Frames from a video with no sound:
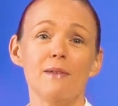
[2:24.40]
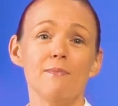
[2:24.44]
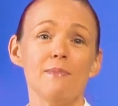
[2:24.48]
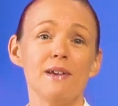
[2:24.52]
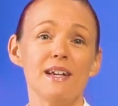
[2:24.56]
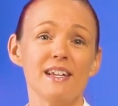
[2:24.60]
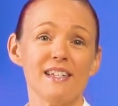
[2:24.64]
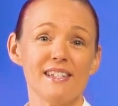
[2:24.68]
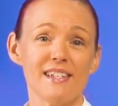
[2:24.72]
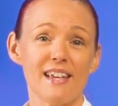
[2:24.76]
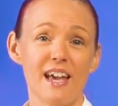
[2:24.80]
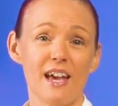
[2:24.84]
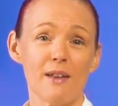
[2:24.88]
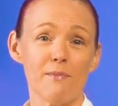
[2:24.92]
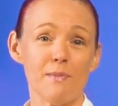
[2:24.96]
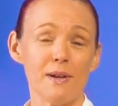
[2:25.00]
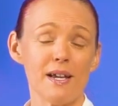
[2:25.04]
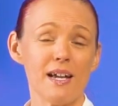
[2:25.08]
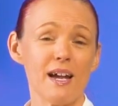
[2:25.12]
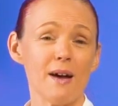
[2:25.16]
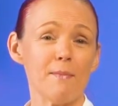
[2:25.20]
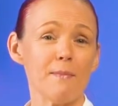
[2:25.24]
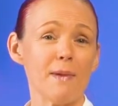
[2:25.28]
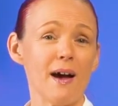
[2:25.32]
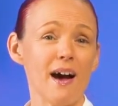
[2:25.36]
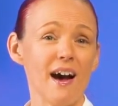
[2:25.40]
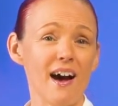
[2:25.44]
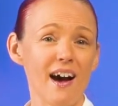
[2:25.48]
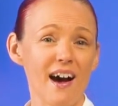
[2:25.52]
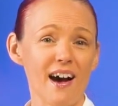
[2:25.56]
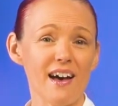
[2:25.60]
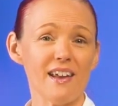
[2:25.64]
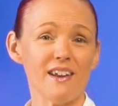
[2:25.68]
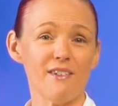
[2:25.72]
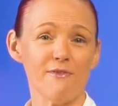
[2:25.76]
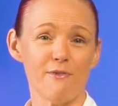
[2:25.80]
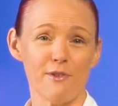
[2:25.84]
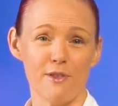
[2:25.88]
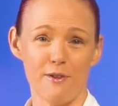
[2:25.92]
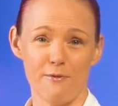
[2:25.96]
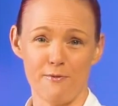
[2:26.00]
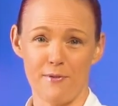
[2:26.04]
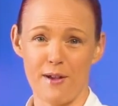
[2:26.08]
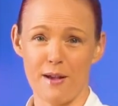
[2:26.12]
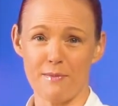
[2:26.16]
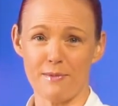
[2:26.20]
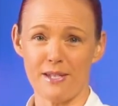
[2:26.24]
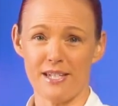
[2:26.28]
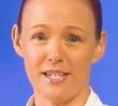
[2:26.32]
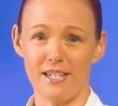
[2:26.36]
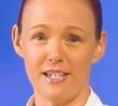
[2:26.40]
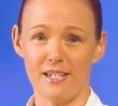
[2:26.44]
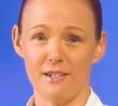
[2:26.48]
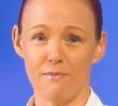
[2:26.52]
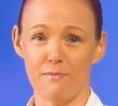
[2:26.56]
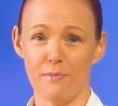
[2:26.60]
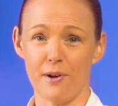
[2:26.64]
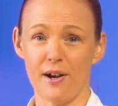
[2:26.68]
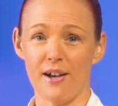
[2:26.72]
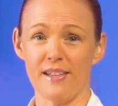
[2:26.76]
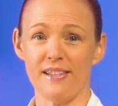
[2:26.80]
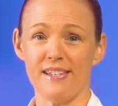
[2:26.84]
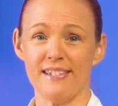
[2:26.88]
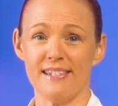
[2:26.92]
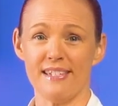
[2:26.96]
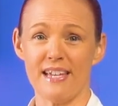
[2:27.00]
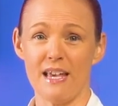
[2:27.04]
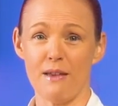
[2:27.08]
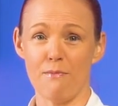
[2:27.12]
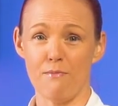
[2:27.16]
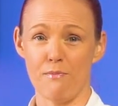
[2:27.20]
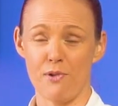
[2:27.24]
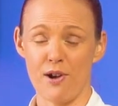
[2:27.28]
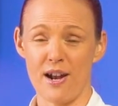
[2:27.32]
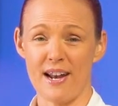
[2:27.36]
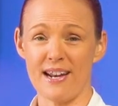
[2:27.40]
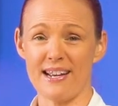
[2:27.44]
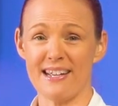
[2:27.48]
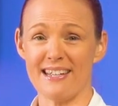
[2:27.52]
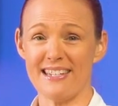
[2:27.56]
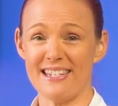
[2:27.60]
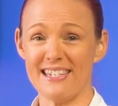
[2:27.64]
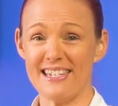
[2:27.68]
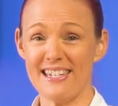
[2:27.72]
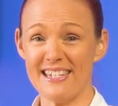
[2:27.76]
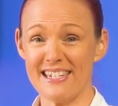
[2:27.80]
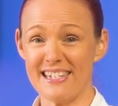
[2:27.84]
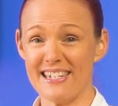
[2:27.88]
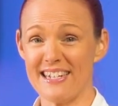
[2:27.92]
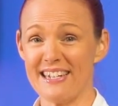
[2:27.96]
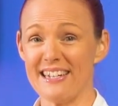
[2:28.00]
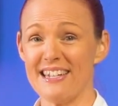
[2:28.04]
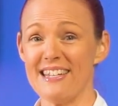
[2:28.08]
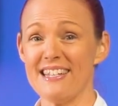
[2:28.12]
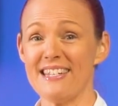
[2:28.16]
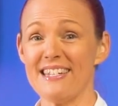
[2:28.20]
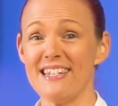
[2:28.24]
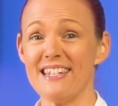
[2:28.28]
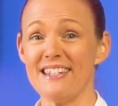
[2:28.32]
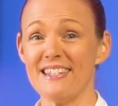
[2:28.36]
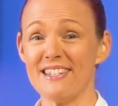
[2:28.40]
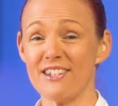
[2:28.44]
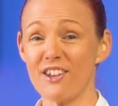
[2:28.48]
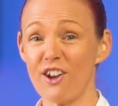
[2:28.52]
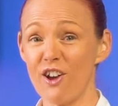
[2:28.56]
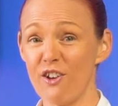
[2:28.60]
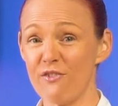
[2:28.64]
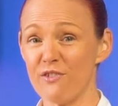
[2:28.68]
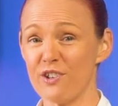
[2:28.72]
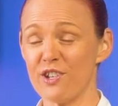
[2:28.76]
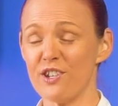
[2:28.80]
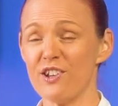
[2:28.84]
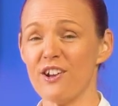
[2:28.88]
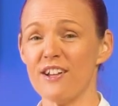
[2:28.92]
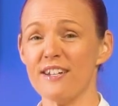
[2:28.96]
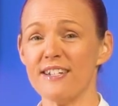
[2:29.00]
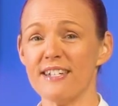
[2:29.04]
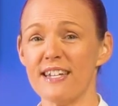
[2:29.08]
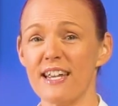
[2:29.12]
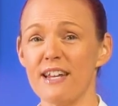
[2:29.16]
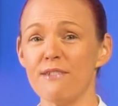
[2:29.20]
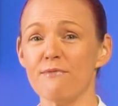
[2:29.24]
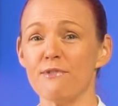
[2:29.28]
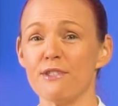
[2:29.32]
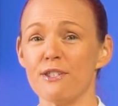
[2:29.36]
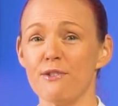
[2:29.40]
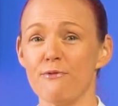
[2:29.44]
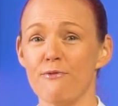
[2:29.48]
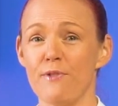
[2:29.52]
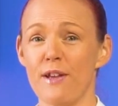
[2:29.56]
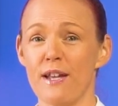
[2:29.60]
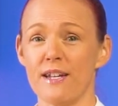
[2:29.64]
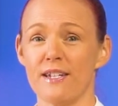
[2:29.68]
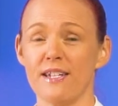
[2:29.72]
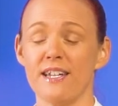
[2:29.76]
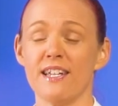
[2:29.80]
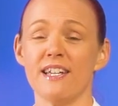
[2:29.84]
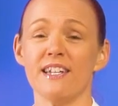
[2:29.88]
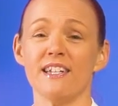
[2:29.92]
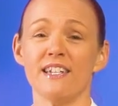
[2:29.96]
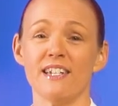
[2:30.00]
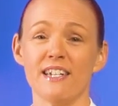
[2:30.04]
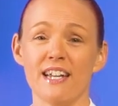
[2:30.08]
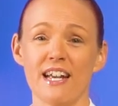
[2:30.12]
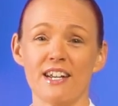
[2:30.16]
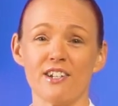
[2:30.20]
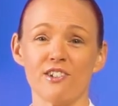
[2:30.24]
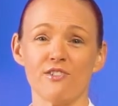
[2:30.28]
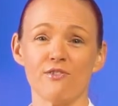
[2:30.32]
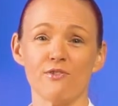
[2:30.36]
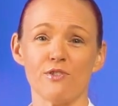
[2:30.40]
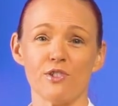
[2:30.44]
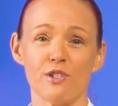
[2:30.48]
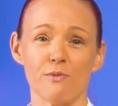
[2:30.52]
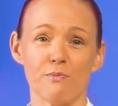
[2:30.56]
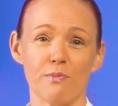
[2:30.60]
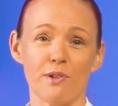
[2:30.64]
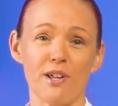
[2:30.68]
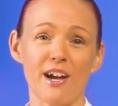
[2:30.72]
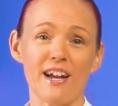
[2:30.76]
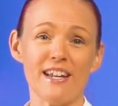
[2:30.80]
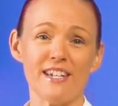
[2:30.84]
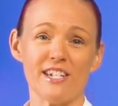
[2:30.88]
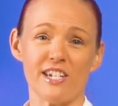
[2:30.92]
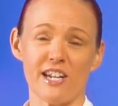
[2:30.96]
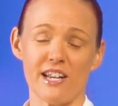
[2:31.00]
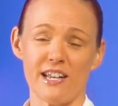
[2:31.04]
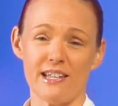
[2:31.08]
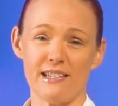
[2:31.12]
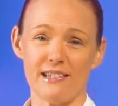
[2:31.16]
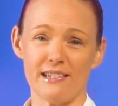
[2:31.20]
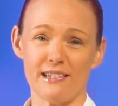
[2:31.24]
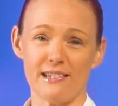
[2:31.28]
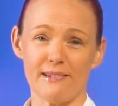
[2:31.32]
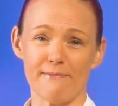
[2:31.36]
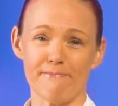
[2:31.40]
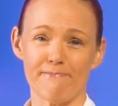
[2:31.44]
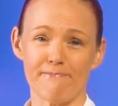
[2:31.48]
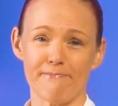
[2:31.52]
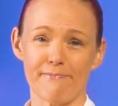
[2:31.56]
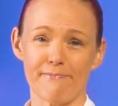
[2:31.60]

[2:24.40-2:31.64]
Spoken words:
because it had become harder for the pharmacy to buy the same brand consistently since COVID-19 was affecting international supply chains.